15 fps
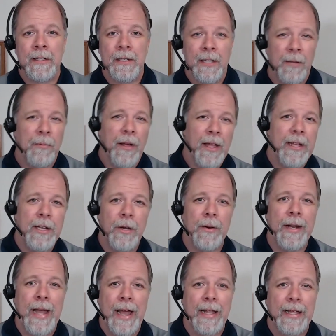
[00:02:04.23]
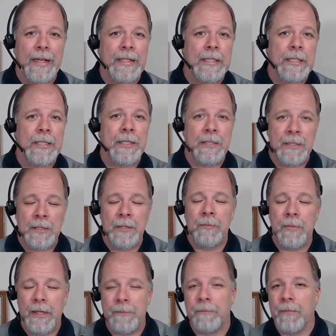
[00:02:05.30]
You probably know an Alex,
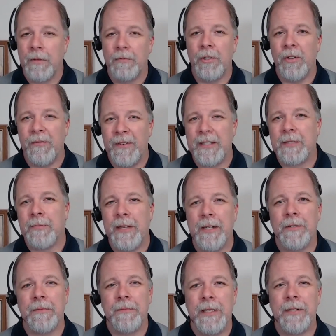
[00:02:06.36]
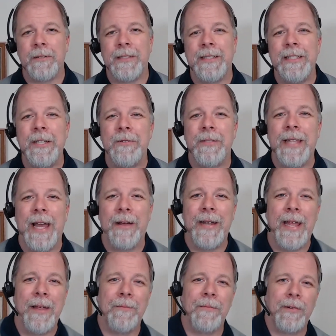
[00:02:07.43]
but Rufus, we don't use that
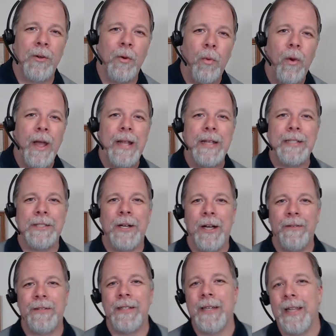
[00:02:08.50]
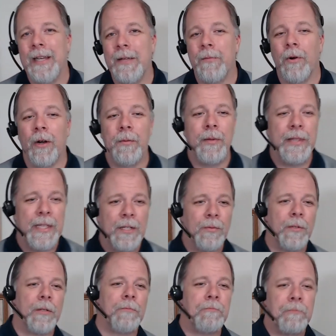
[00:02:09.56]
name quite as often anymore, but these
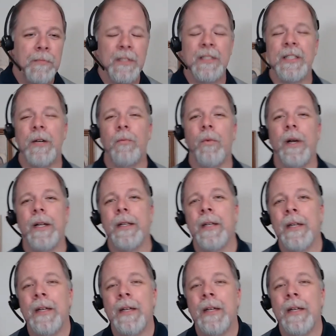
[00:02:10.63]
were somewhat